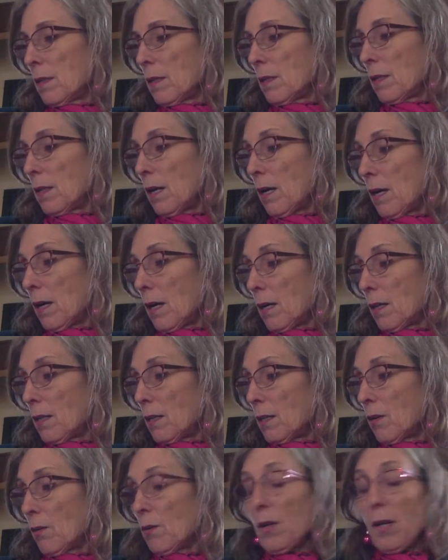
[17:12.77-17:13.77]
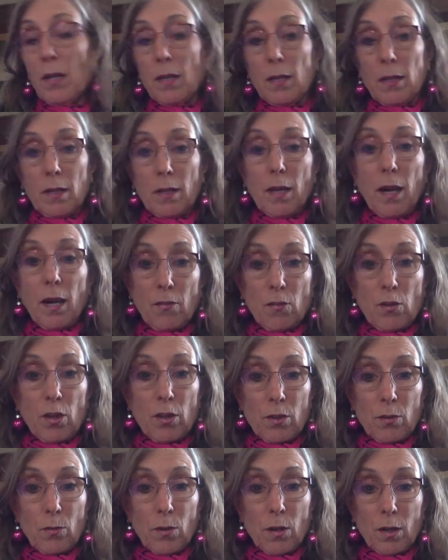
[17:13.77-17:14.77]
And you know what? I've got
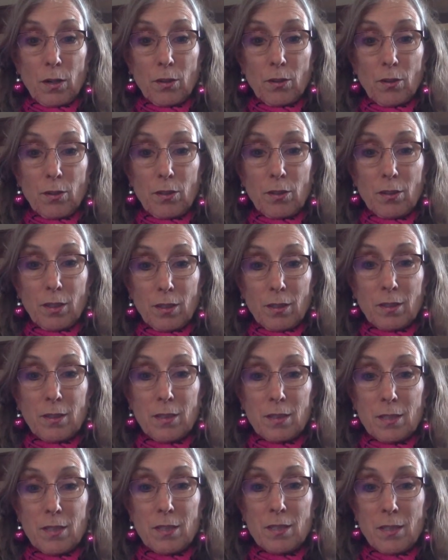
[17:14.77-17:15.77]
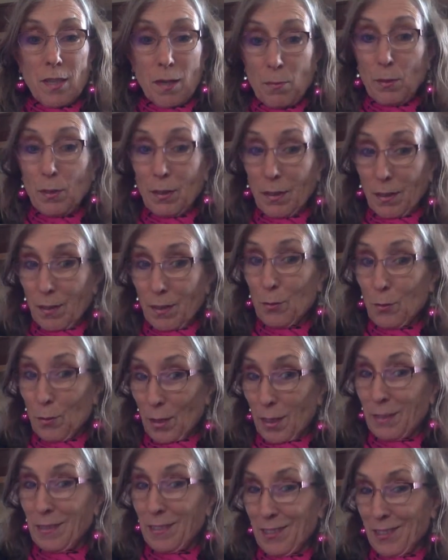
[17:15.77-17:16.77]
the wrong girl here, because it's Emily who
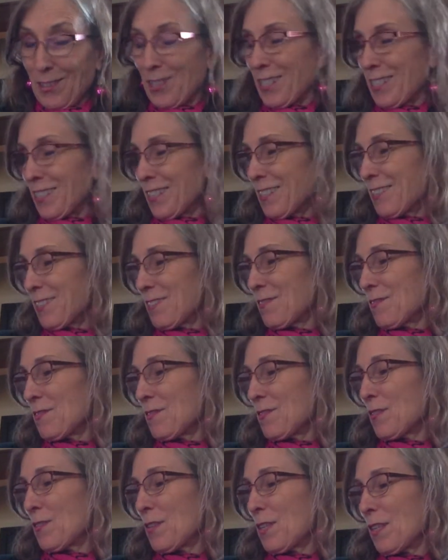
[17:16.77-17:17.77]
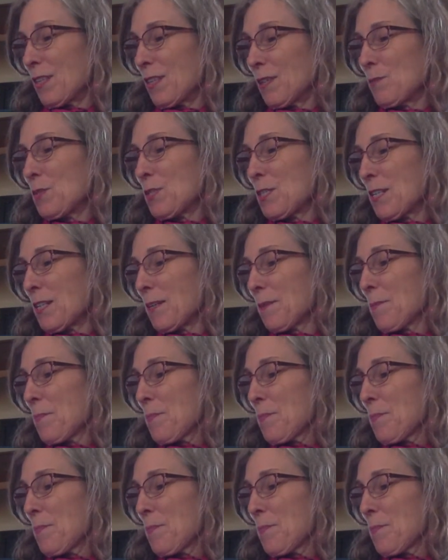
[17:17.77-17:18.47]
had the lipstick.